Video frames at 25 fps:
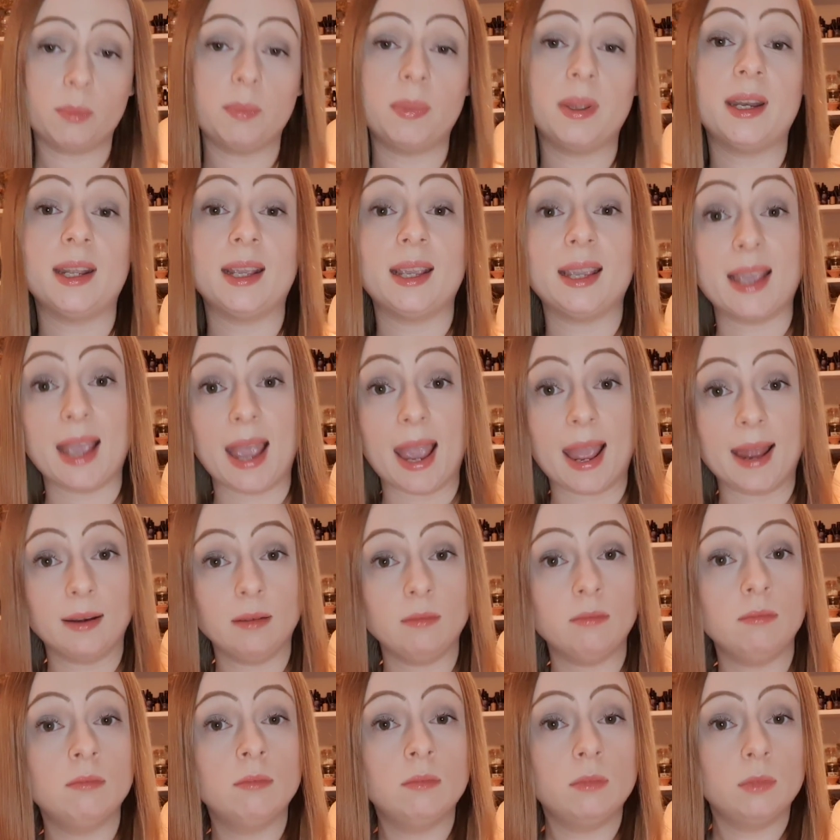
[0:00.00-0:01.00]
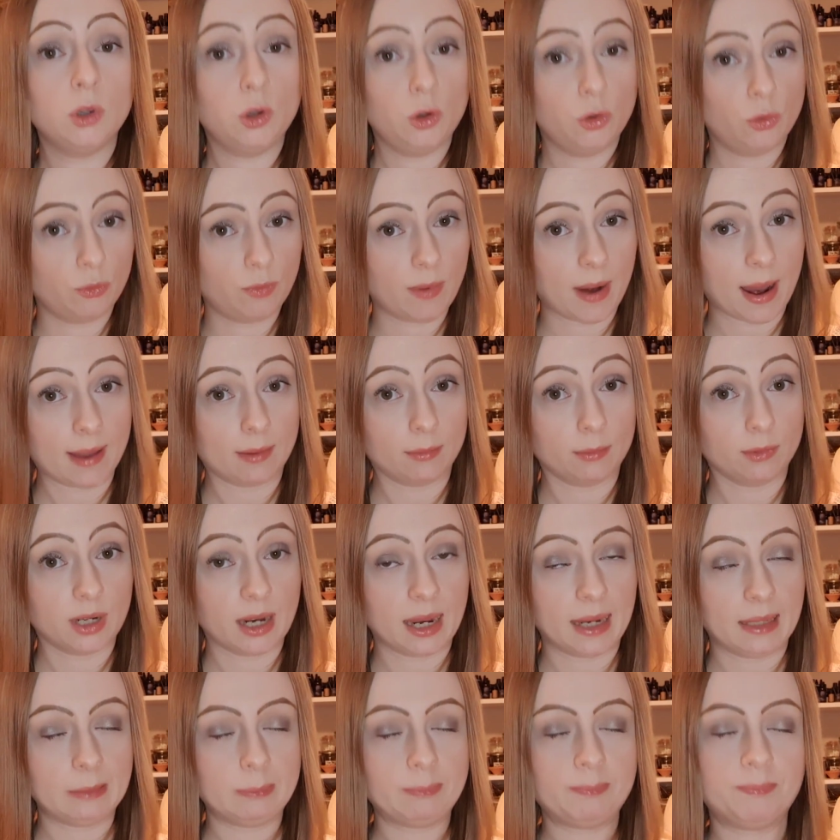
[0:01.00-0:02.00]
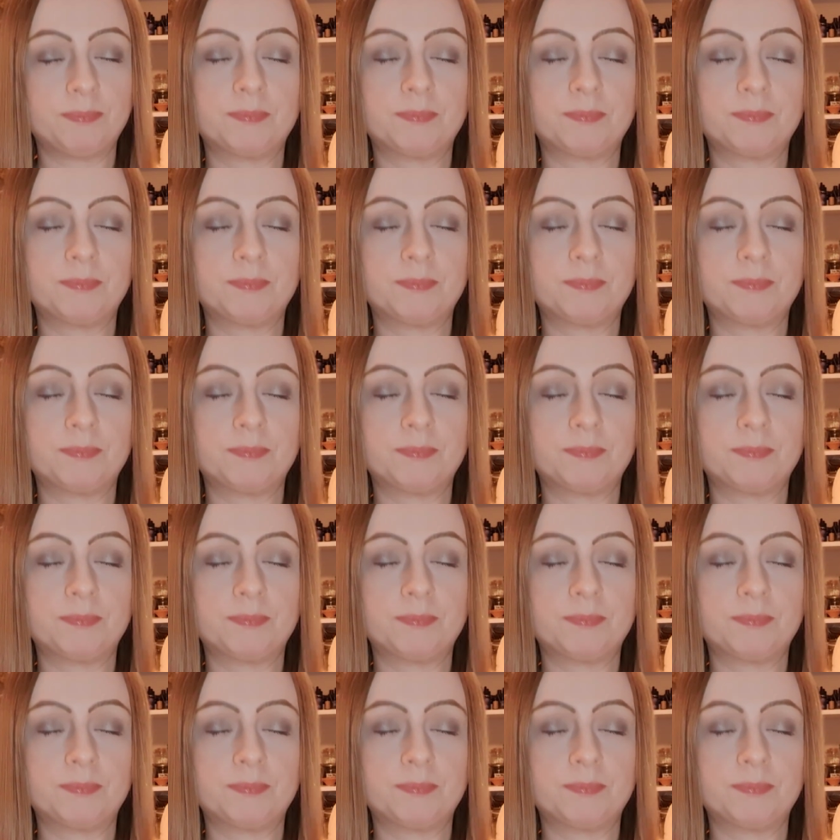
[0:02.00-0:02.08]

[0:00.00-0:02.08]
But again, grounding.